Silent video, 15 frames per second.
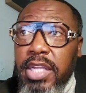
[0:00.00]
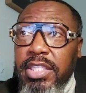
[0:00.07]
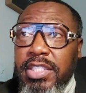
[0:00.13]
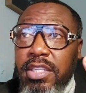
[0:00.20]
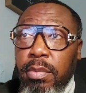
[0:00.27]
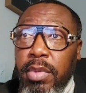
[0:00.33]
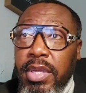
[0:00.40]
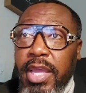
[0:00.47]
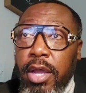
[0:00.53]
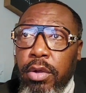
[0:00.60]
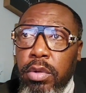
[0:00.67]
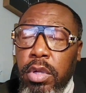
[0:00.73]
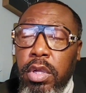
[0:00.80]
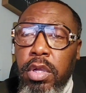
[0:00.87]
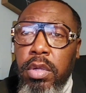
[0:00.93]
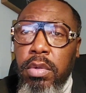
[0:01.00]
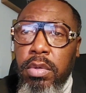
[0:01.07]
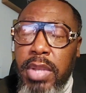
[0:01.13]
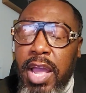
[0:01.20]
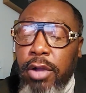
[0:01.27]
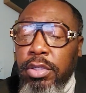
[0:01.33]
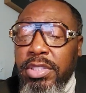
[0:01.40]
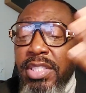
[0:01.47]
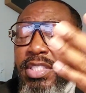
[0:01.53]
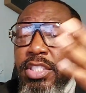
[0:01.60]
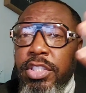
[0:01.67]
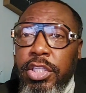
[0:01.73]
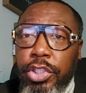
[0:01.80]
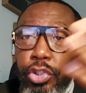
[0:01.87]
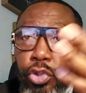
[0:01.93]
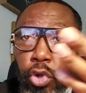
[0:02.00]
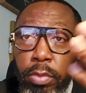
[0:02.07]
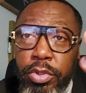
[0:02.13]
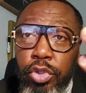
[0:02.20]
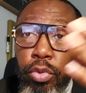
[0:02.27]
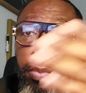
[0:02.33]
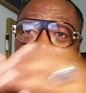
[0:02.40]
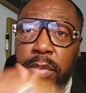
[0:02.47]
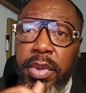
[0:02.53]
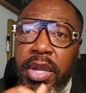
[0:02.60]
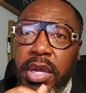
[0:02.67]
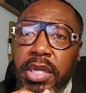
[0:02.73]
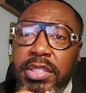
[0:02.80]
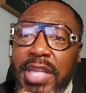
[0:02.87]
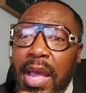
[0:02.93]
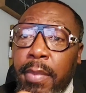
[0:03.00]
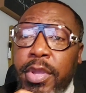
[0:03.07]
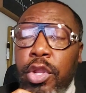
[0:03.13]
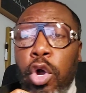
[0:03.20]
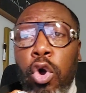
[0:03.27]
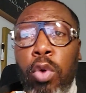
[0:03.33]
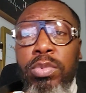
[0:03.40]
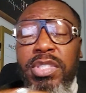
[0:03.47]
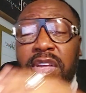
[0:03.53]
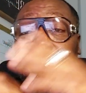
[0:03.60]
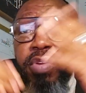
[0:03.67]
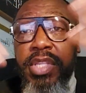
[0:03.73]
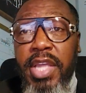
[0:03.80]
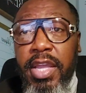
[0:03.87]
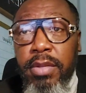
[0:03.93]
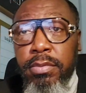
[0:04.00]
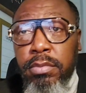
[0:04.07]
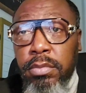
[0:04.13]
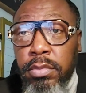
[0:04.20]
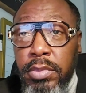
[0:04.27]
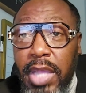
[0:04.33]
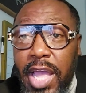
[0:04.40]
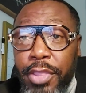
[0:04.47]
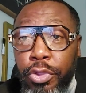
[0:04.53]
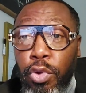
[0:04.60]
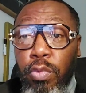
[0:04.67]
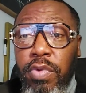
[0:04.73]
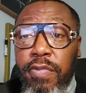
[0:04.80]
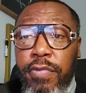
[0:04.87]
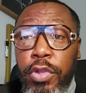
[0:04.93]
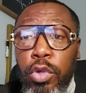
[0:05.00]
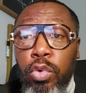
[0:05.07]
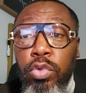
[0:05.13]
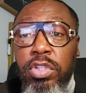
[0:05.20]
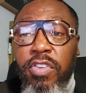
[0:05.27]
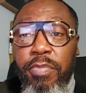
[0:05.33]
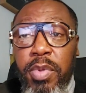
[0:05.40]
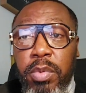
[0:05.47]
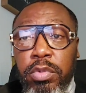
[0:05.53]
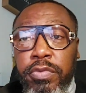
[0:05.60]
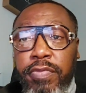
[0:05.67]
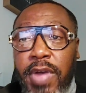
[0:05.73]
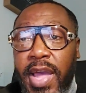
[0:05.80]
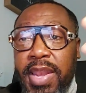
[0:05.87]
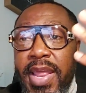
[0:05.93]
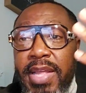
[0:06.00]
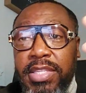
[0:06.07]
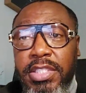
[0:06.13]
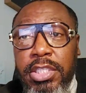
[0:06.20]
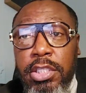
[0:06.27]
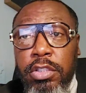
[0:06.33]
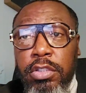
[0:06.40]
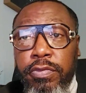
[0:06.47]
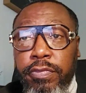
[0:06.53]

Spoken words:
some account. Now, this is disturbing to me because I'm in homes every day. I do reviews of people's finances,